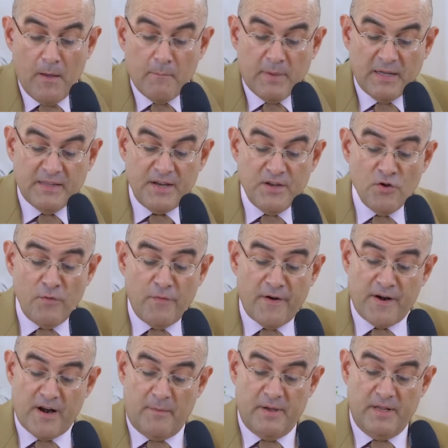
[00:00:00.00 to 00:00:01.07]
But the new
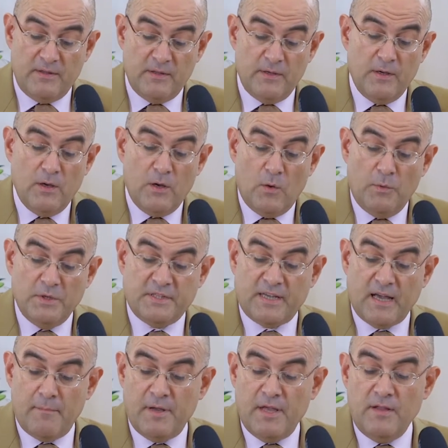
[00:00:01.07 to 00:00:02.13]
government, which
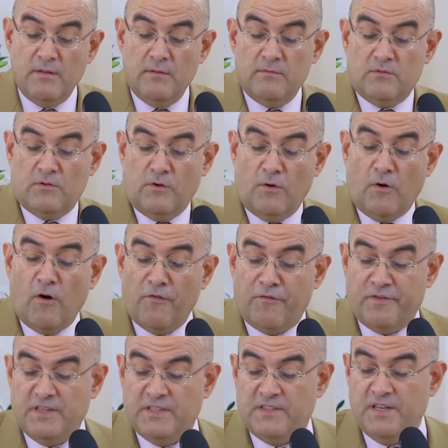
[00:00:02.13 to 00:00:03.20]
came into
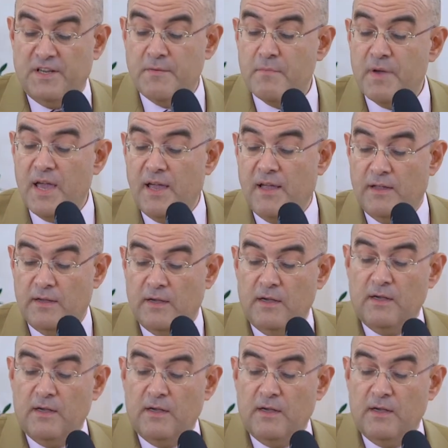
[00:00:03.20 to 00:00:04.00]
office in May